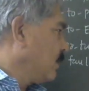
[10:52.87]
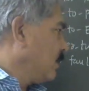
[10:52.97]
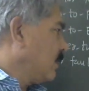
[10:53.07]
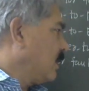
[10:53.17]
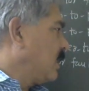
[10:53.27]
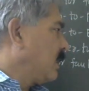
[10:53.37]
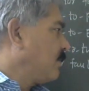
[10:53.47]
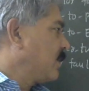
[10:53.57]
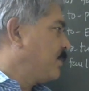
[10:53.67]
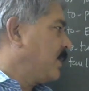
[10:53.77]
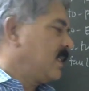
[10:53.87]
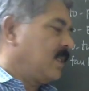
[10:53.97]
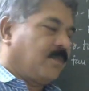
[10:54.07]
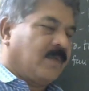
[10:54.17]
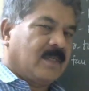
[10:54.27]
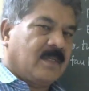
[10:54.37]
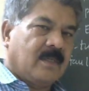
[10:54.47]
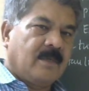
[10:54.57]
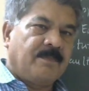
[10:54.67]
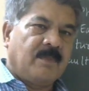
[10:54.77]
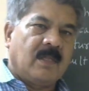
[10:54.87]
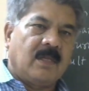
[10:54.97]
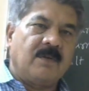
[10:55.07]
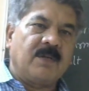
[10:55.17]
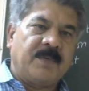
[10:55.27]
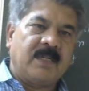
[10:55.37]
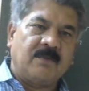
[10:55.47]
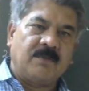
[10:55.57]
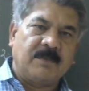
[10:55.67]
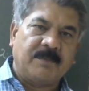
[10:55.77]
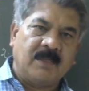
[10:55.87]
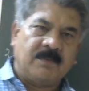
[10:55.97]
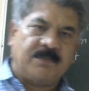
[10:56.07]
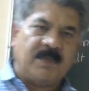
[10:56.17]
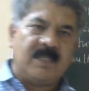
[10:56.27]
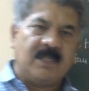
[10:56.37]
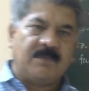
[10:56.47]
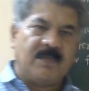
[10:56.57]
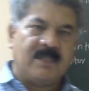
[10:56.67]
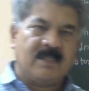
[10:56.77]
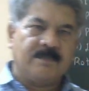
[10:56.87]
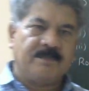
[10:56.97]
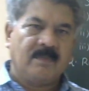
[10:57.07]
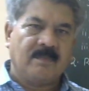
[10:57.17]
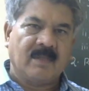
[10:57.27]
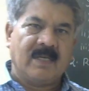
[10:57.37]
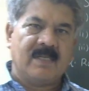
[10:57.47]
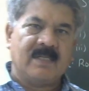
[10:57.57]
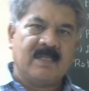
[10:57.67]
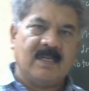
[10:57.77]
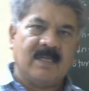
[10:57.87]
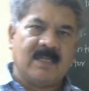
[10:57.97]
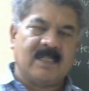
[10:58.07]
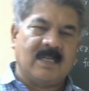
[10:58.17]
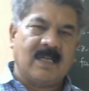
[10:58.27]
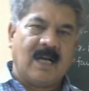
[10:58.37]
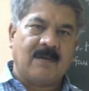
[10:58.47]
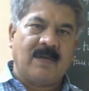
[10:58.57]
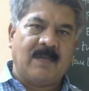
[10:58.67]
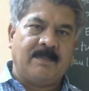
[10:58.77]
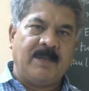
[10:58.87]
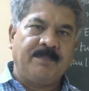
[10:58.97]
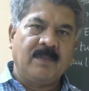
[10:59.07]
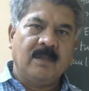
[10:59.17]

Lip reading: Then reverse phase sequence. Reverse phase sequence means phase sequence gets interchanged. R by B.